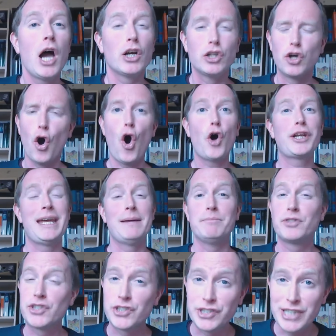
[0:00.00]
God
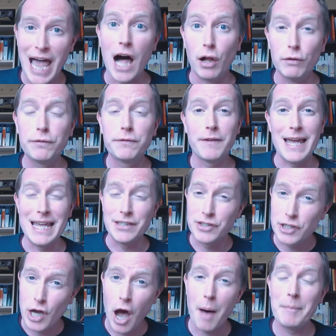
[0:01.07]
himself is
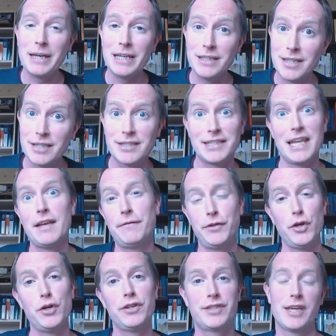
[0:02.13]
coming to save
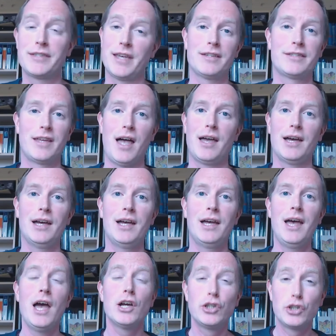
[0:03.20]
you, says Isaiah.
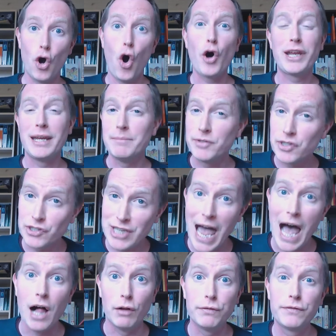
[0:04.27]
God
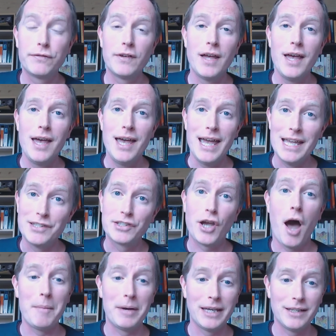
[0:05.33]
himself is
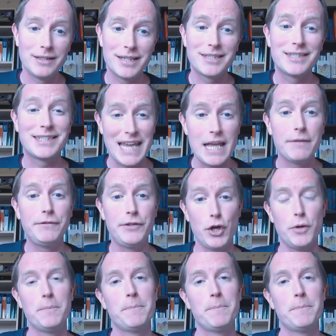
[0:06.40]
coming to save you.